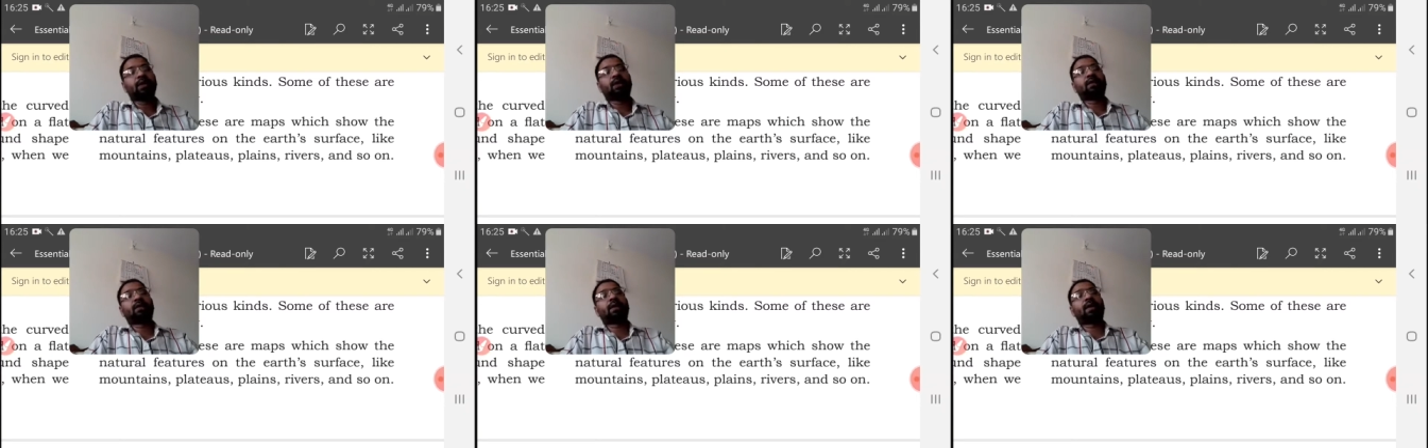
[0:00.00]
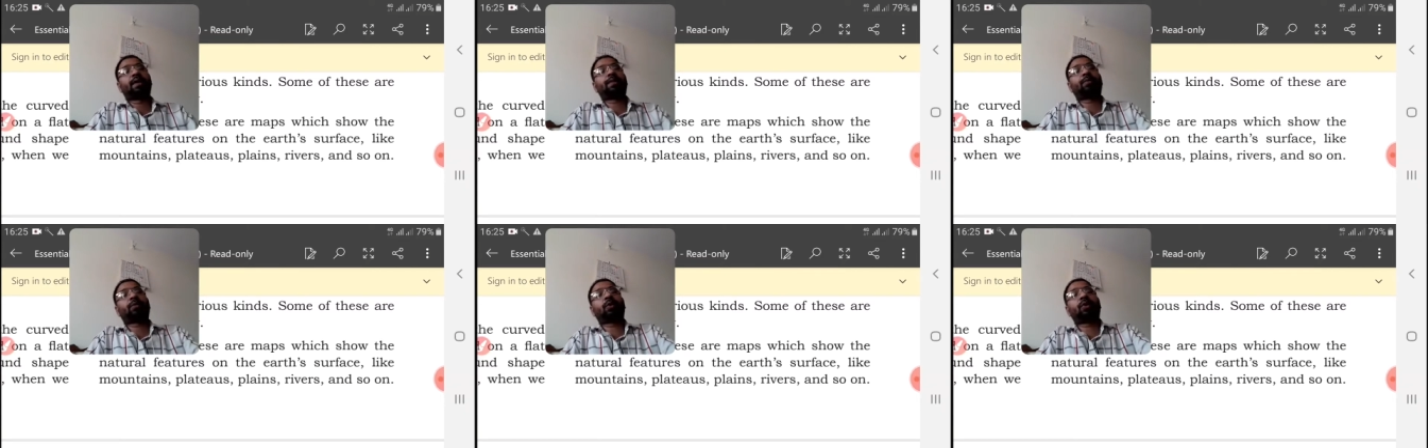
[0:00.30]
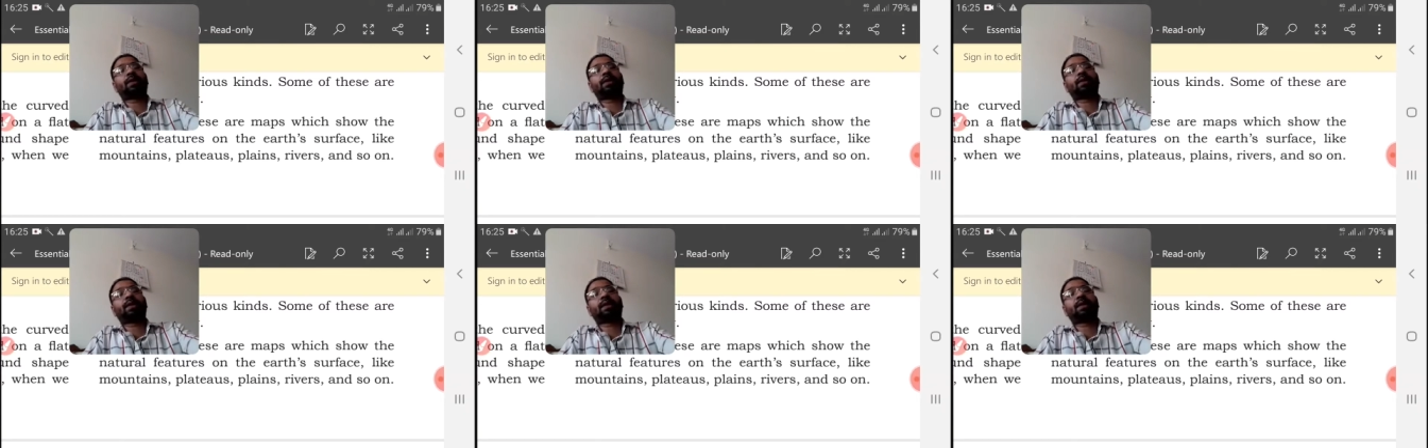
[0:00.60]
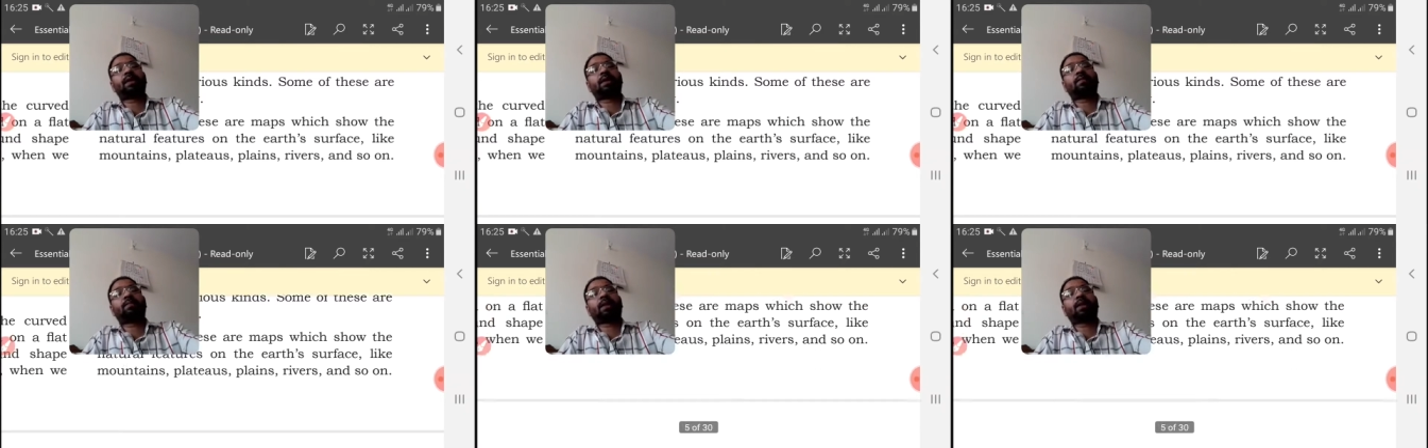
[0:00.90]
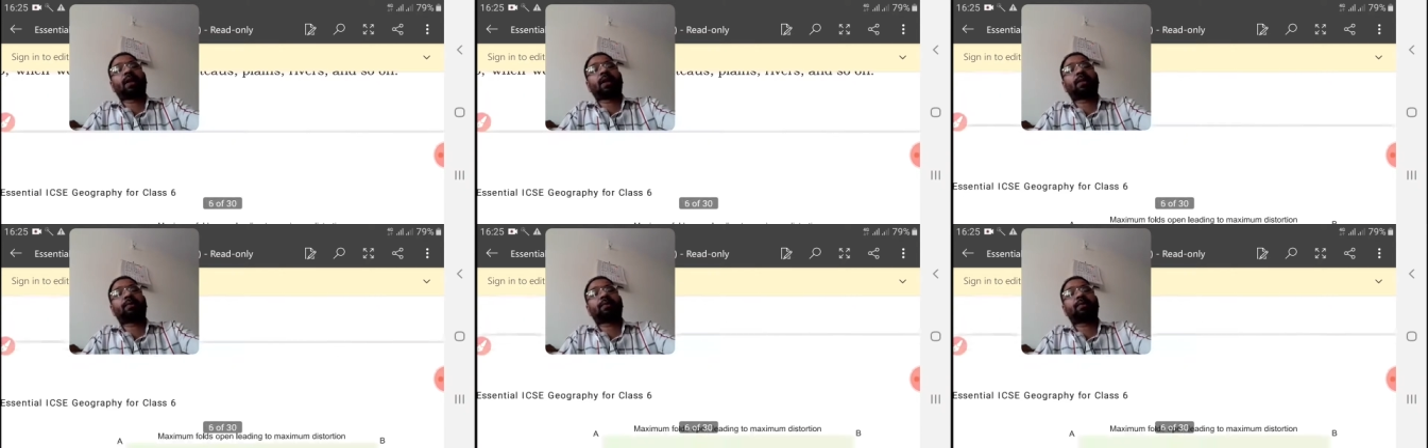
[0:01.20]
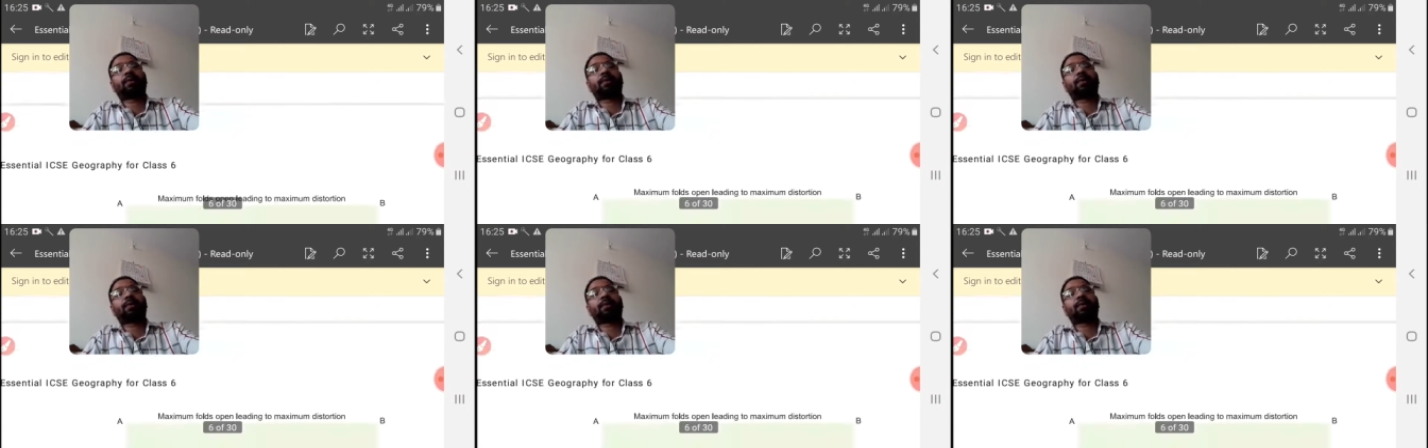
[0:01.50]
Then political map.